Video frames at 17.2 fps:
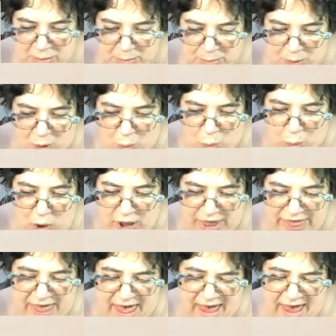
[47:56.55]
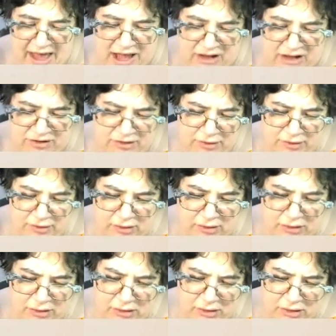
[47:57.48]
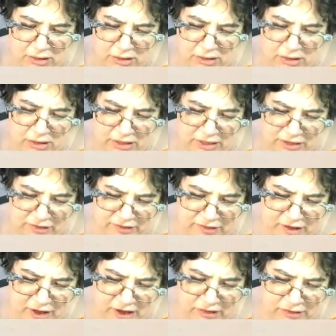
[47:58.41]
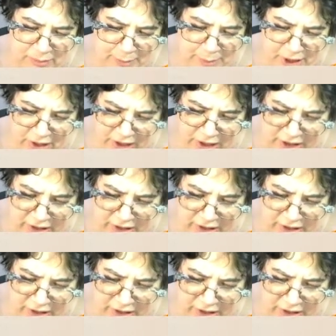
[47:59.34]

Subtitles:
but why that is, the science behind